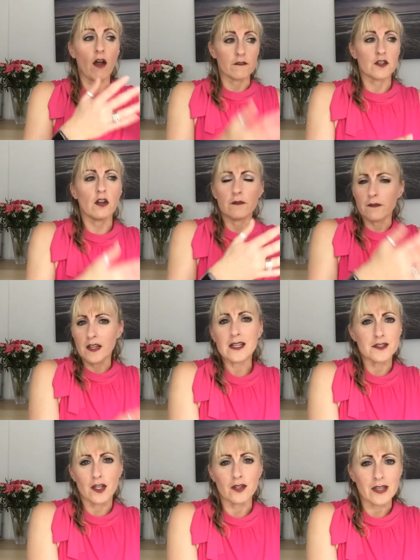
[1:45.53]
don't feel as though
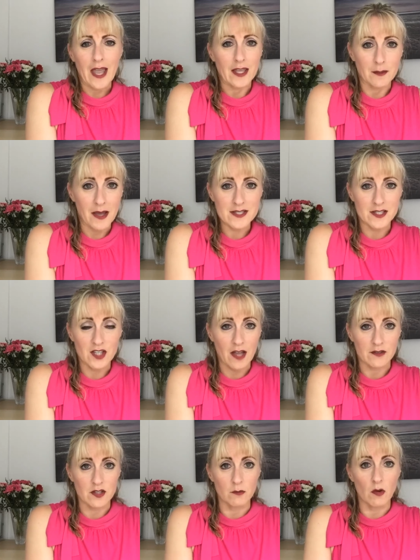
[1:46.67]
you're getting your message out
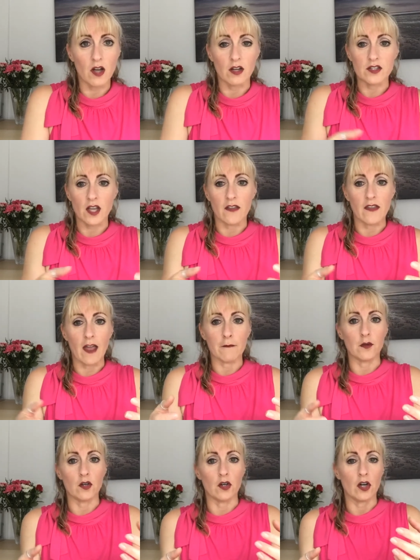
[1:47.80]
to the world, and
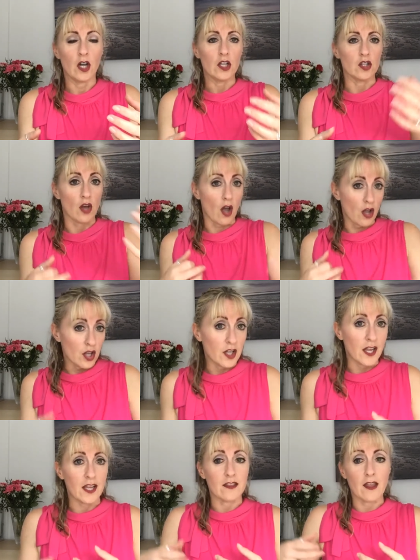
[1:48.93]
therefore you're not
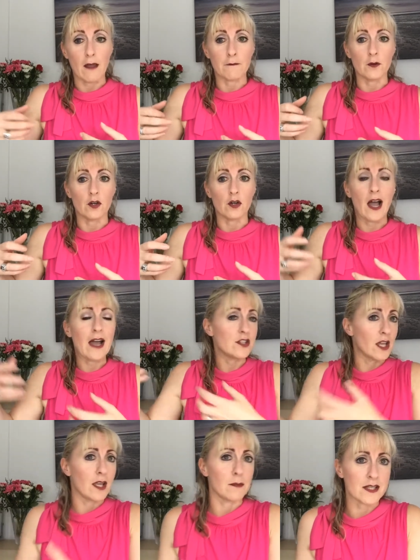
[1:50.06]
earning, and therefore how do you
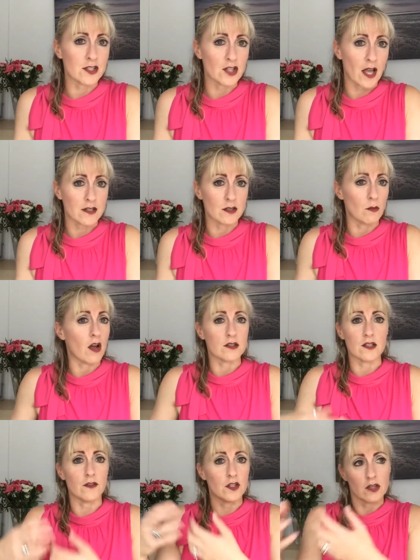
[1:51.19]
get your message out to the world
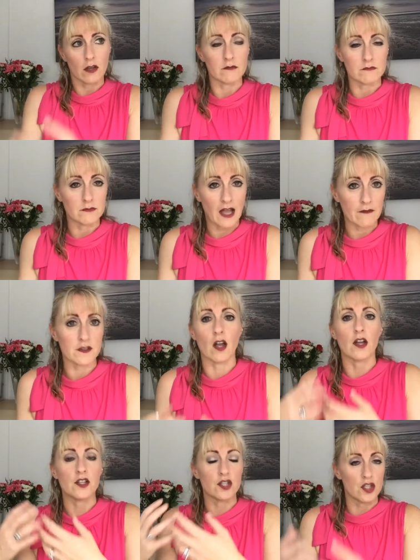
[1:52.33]
if you don't
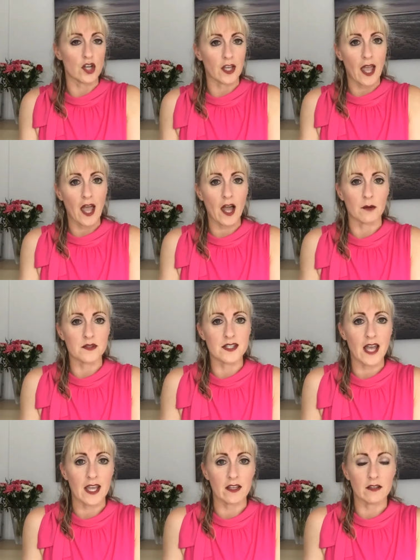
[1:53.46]
advertise and you don't get help to
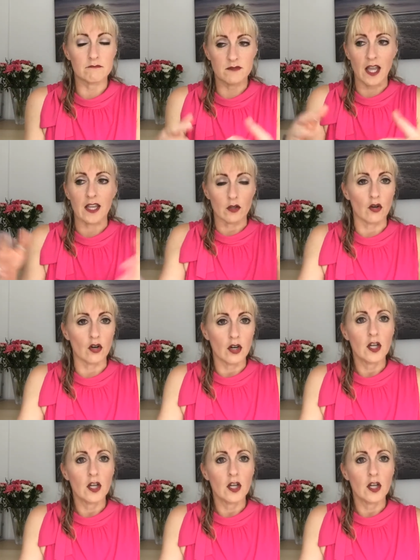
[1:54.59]
take your